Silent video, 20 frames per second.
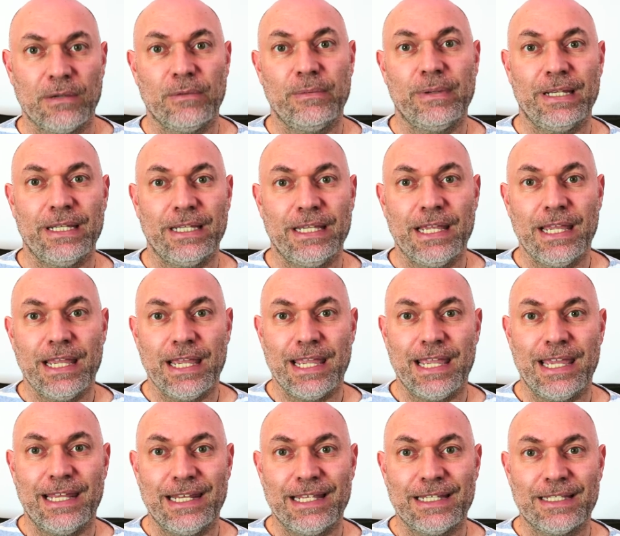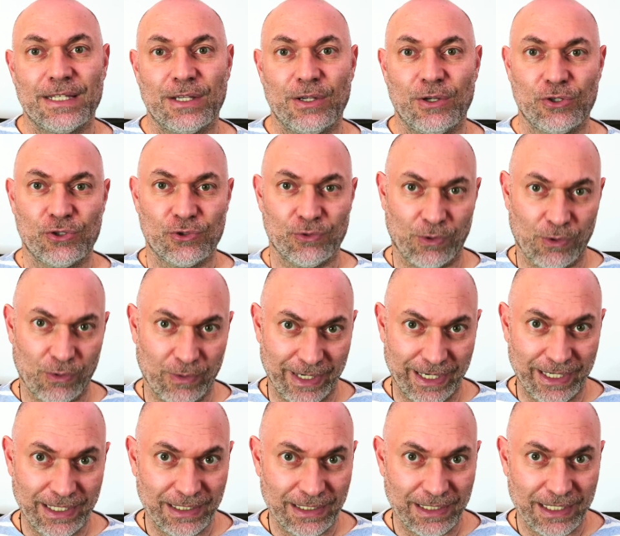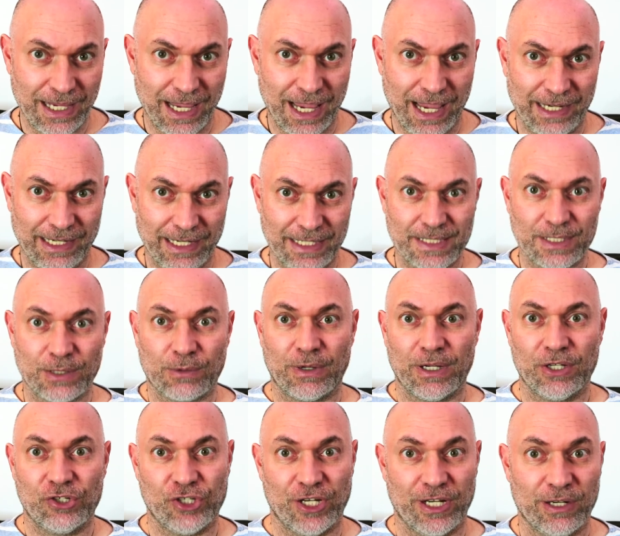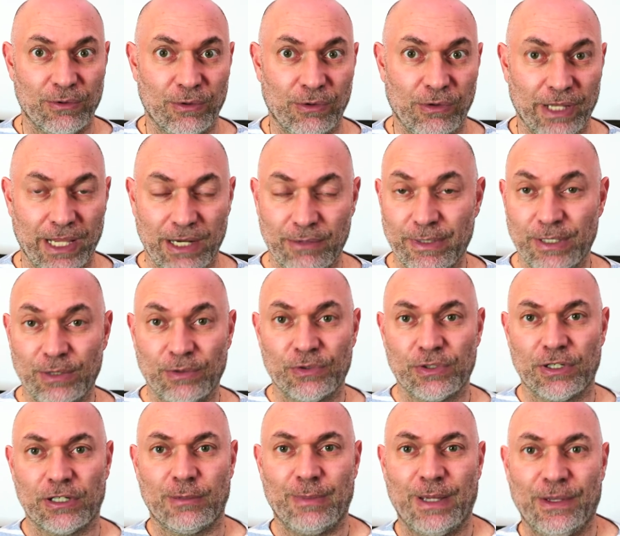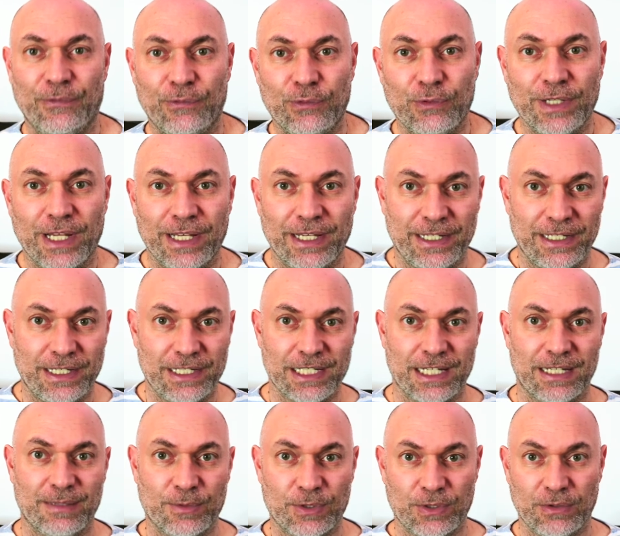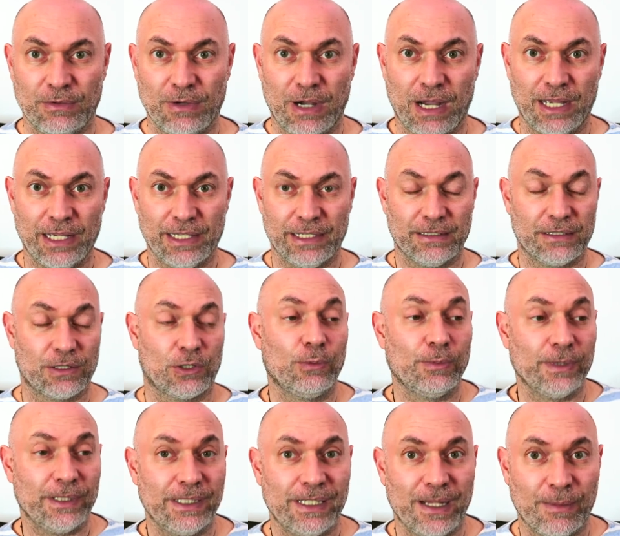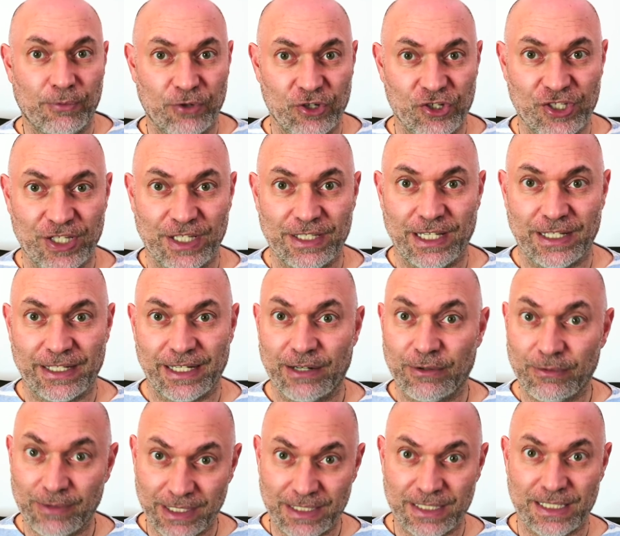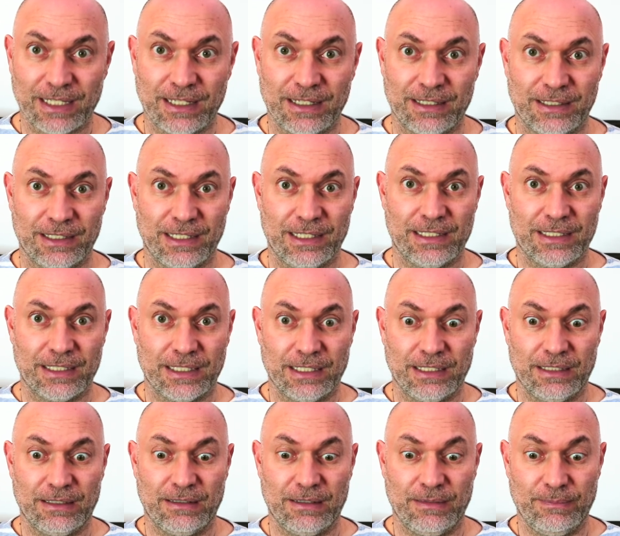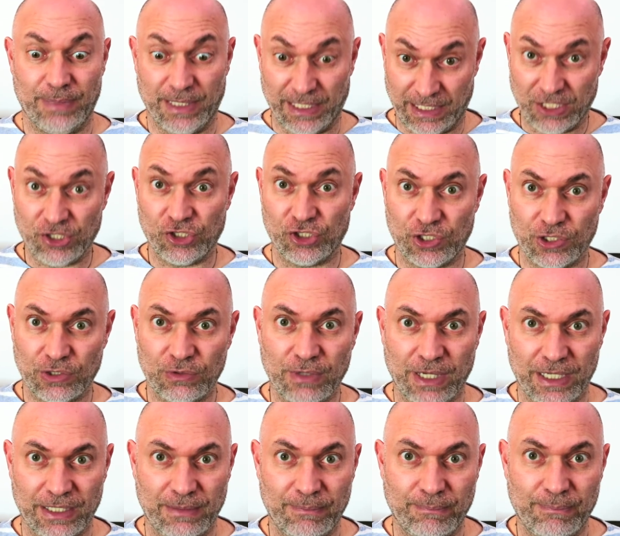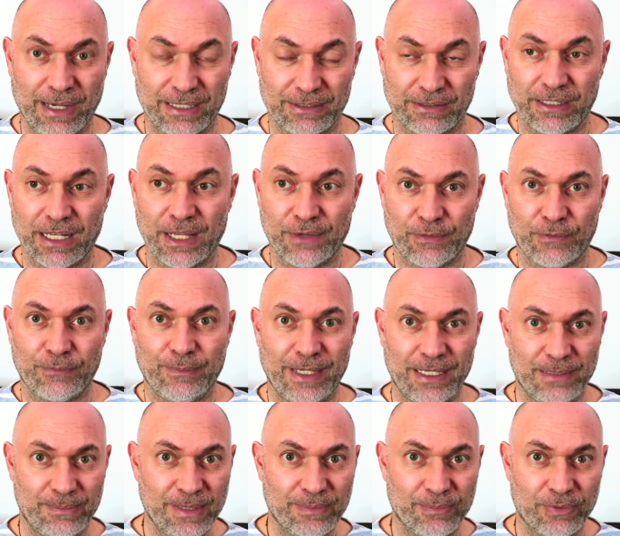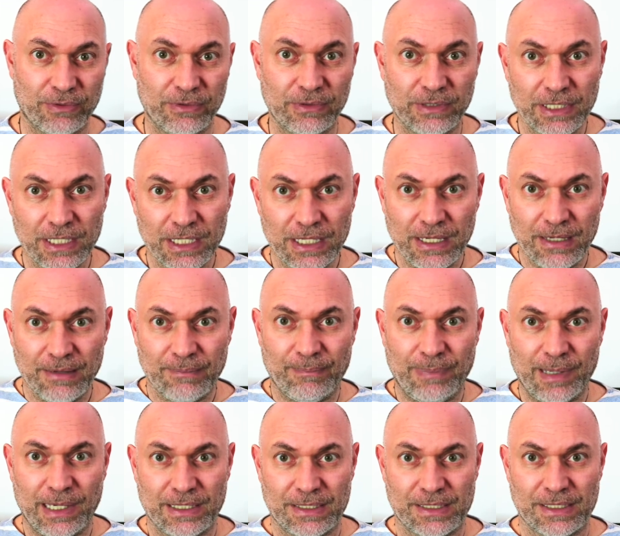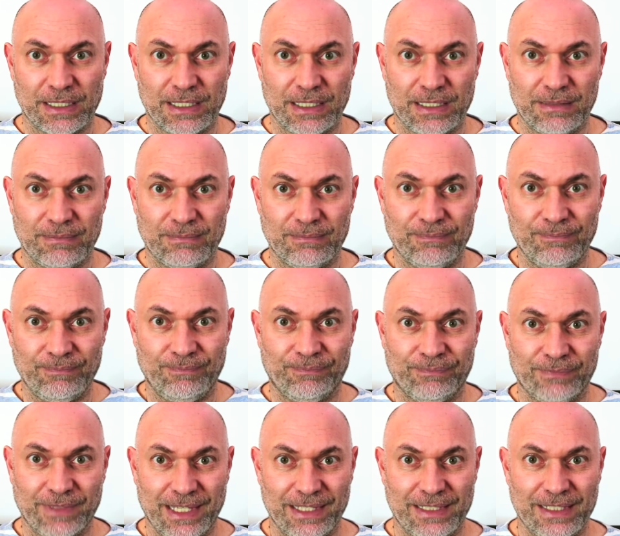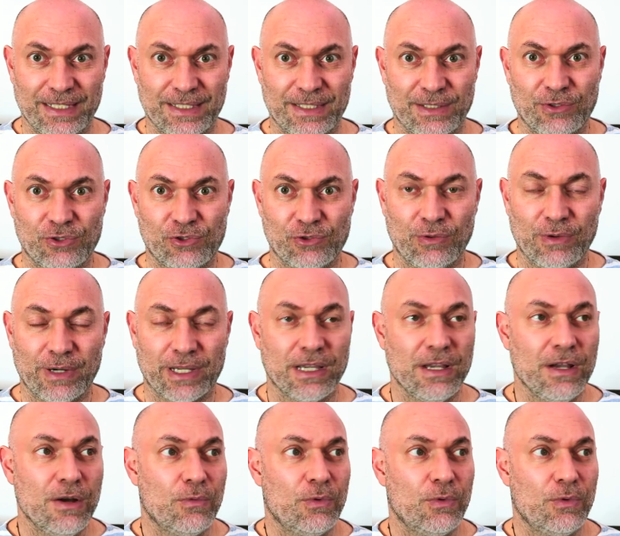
Really, it is a drawing and it's quite general, and we don't talk about food at any time. So I completely appreciate that anorexia is a big issue and impact the life of many people, but it is a drawing.